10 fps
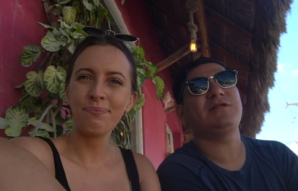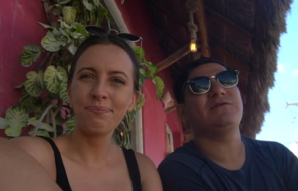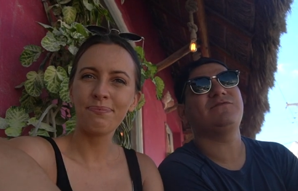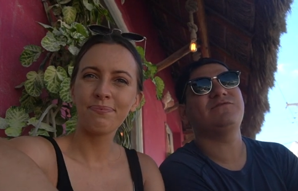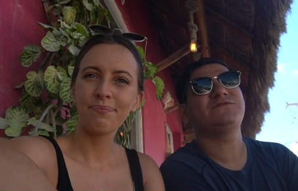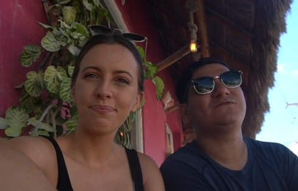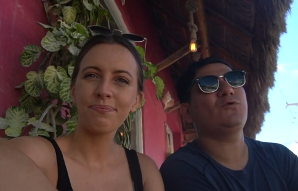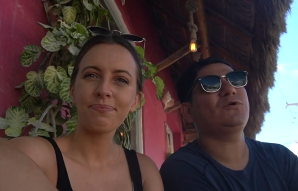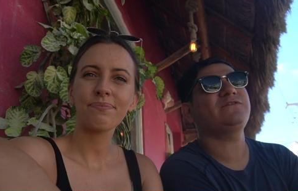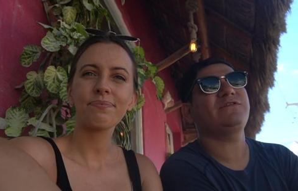Speaker 1: of
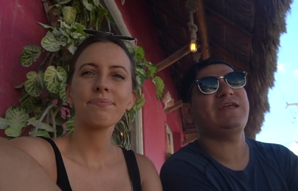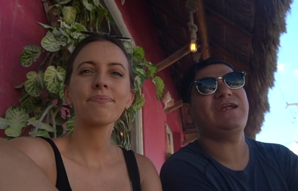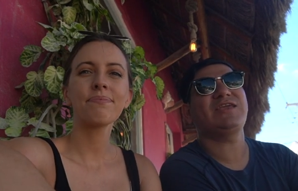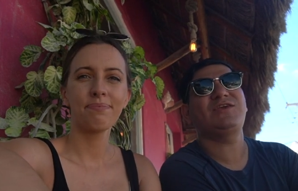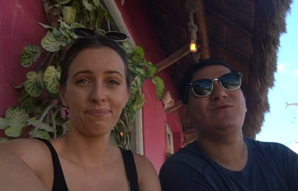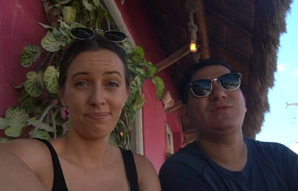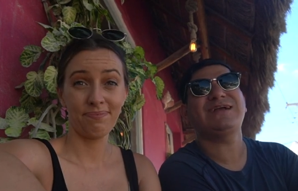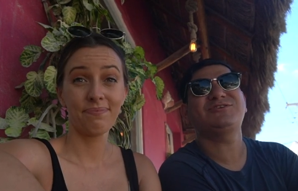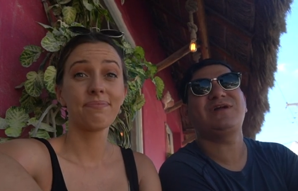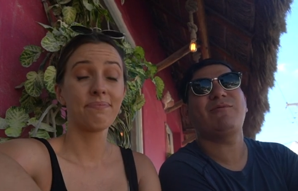stores that they're cute.
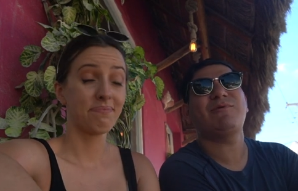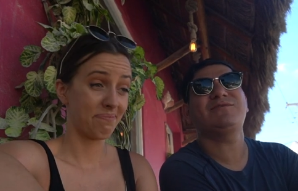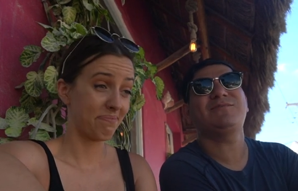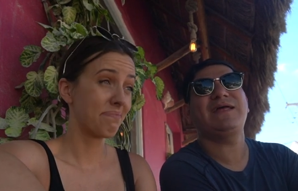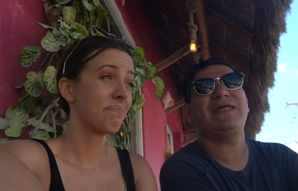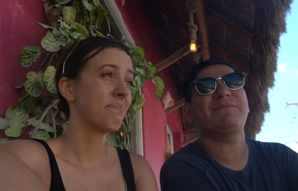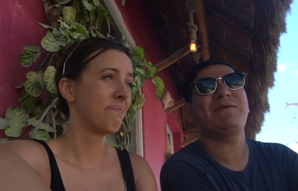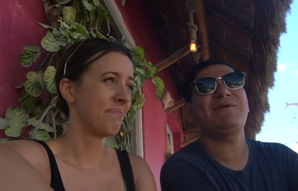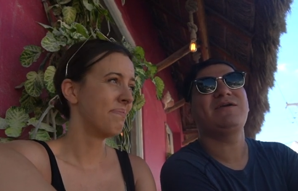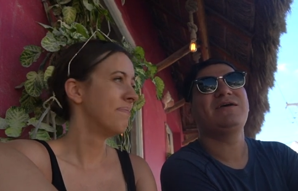Actually, I want to buy like
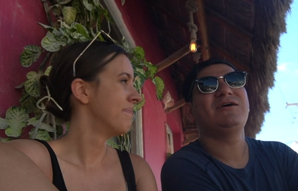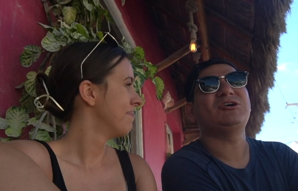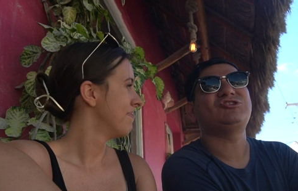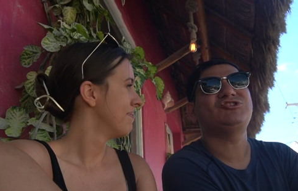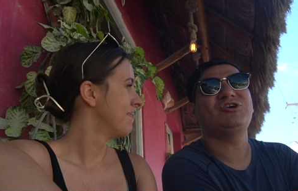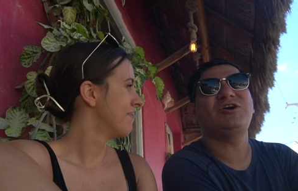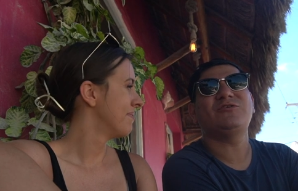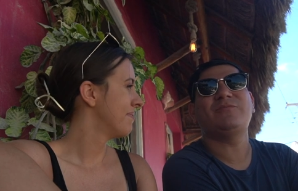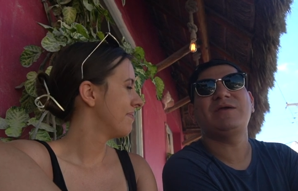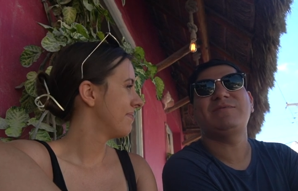maybe a shirt
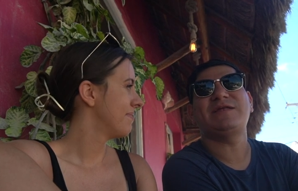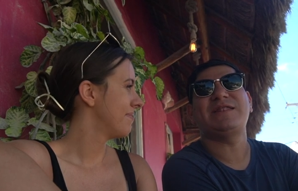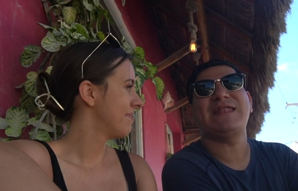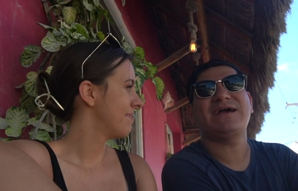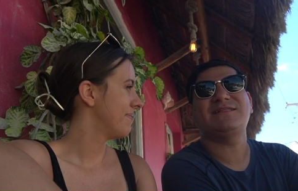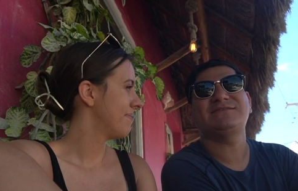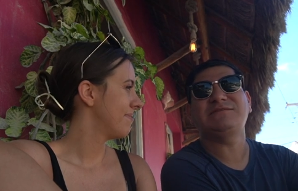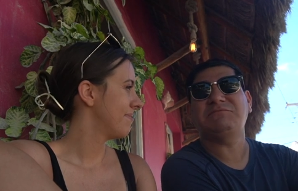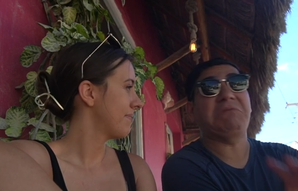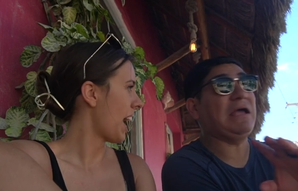or maybe a necklace.
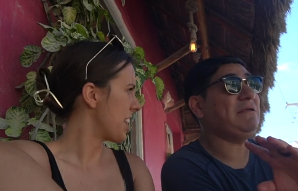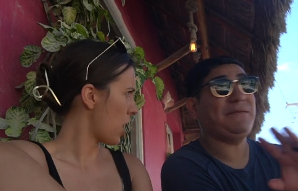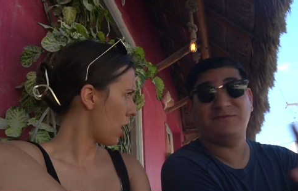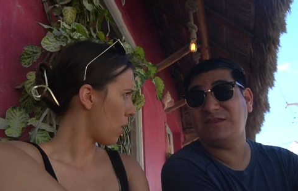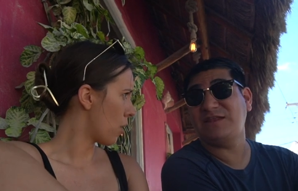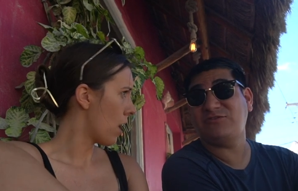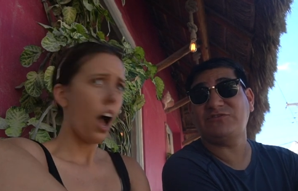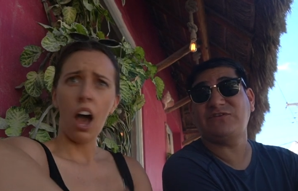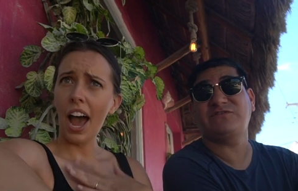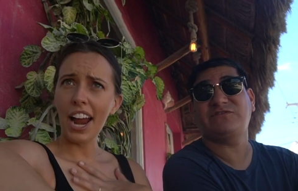I, have seen
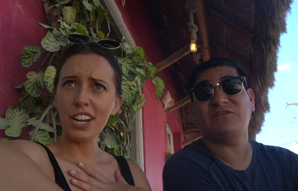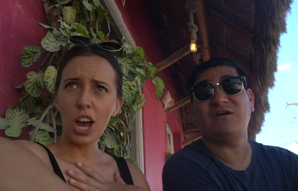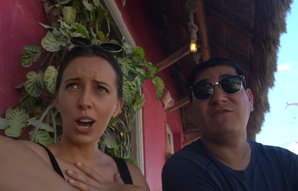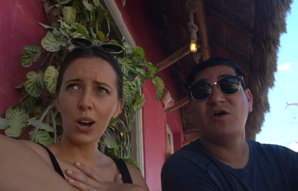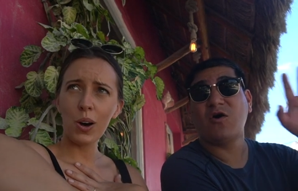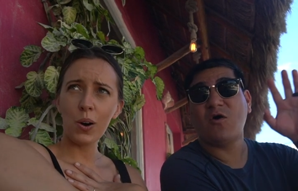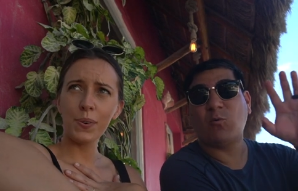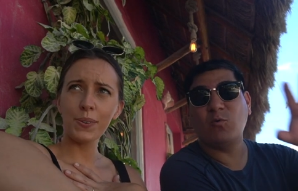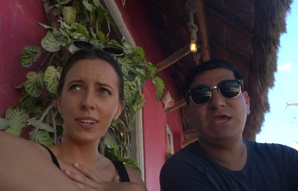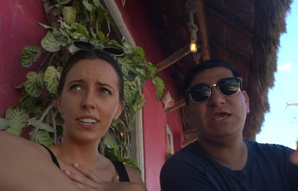interesting stuff
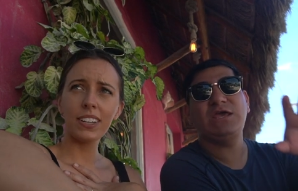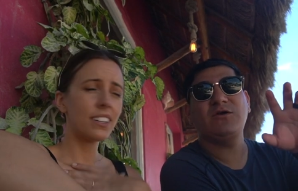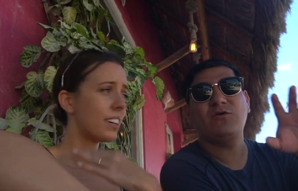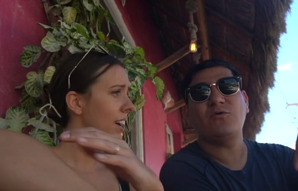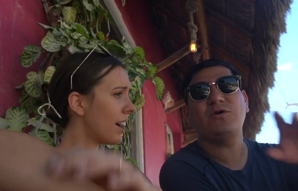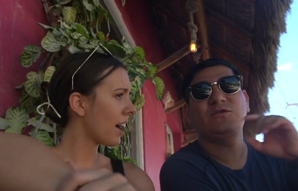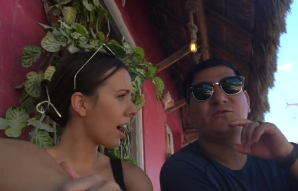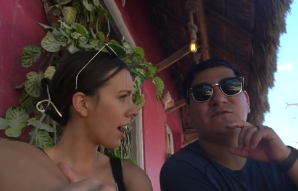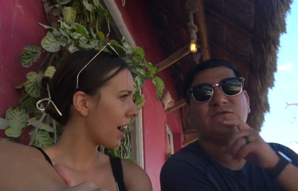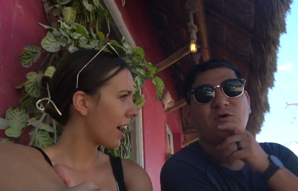we going
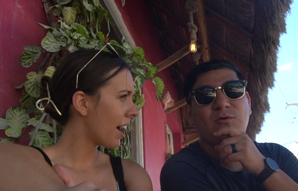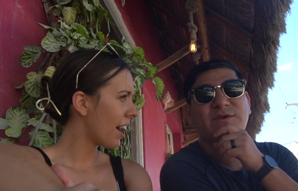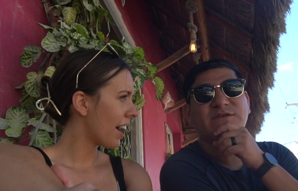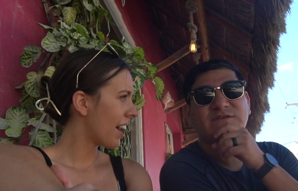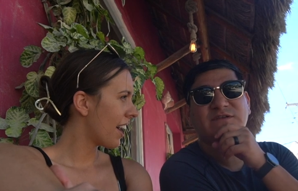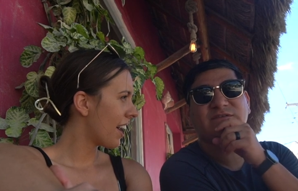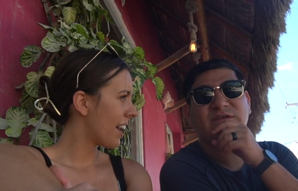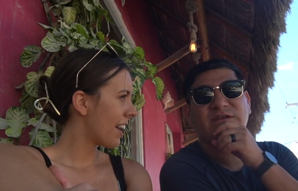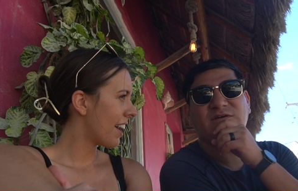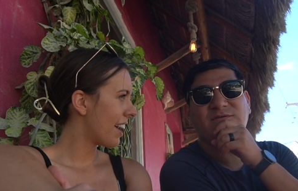to discover the city
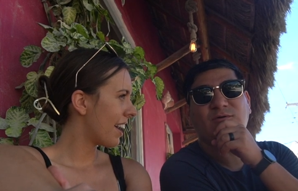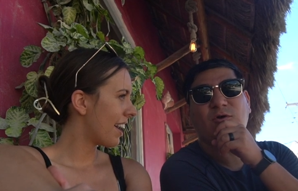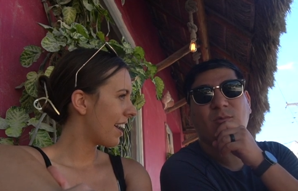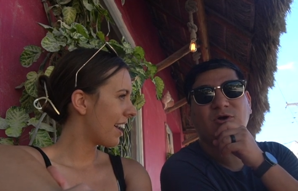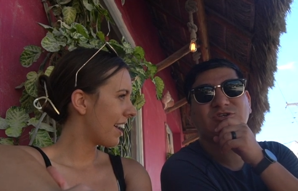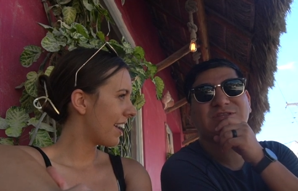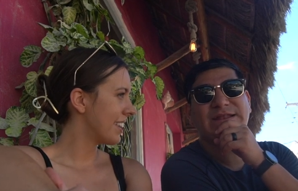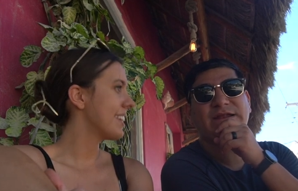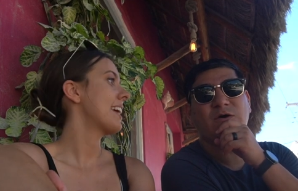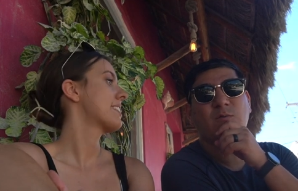center of Holbox
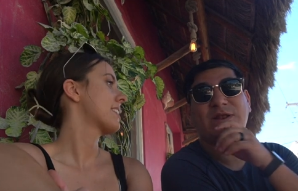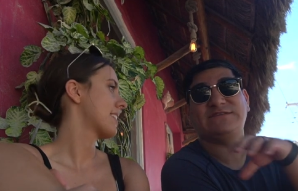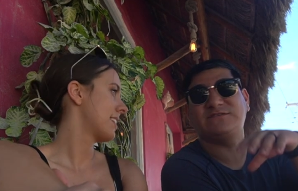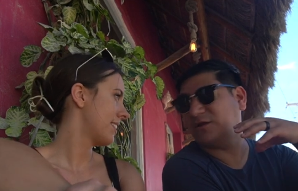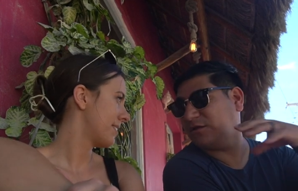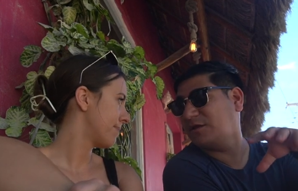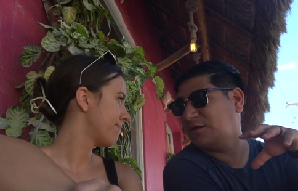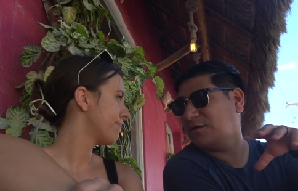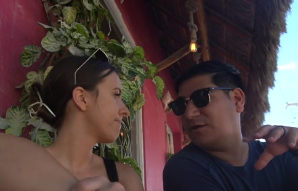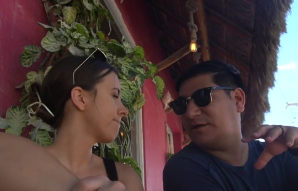later yes. on when it's not
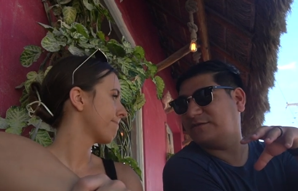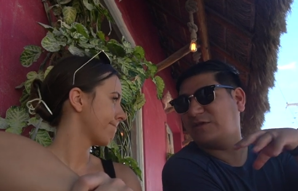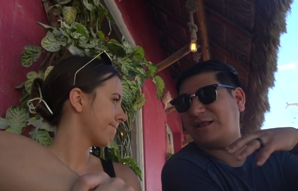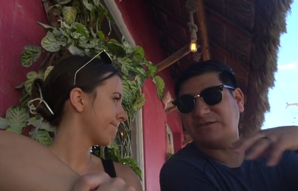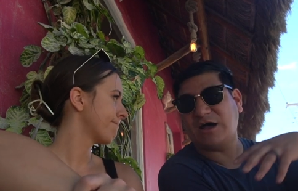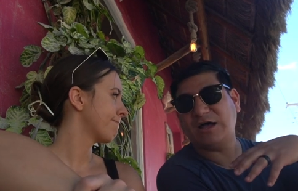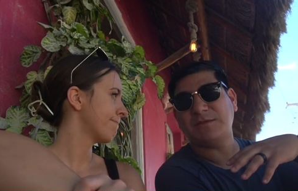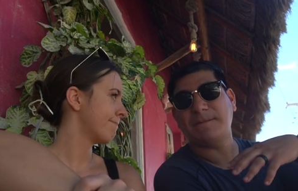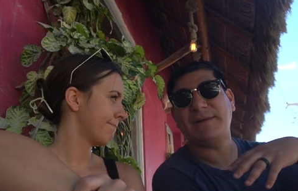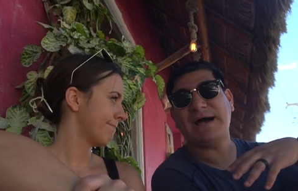it's not as hot.
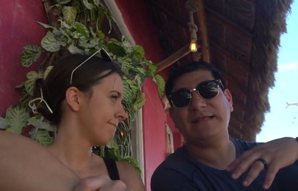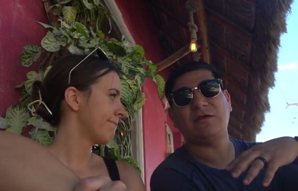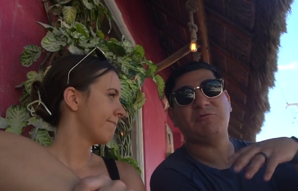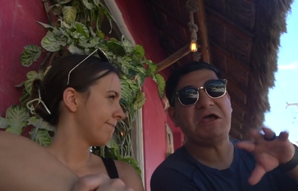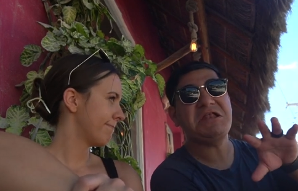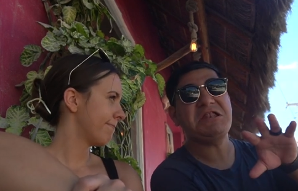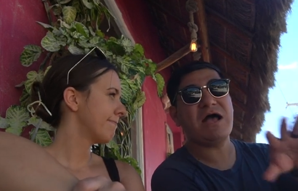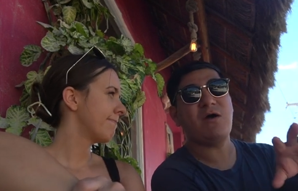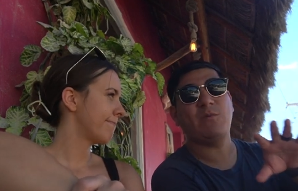But right now,